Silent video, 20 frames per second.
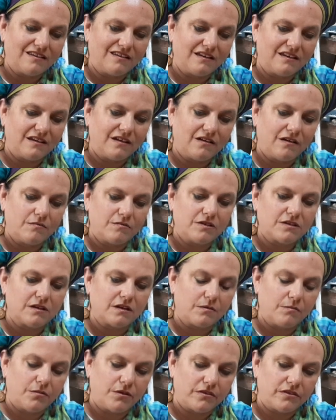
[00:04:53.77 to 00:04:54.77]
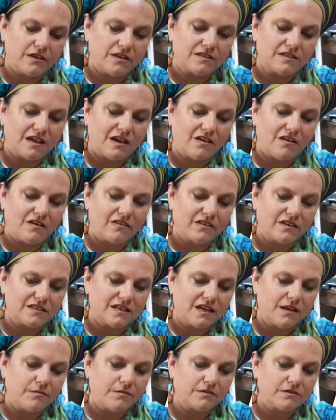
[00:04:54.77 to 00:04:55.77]
Here, I'm just going to put these out on the
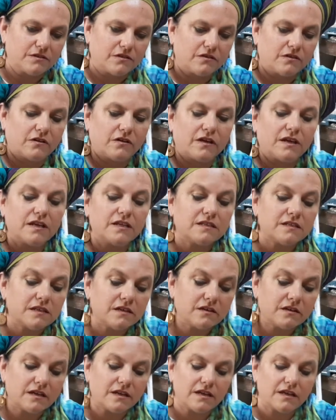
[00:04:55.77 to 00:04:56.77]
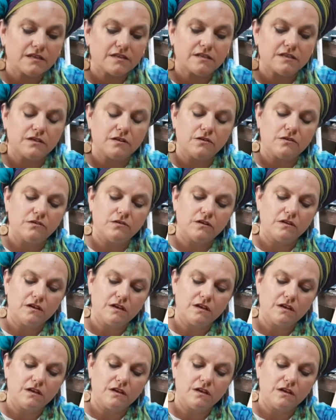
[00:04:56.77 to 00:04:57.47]
table so they're easier to get to.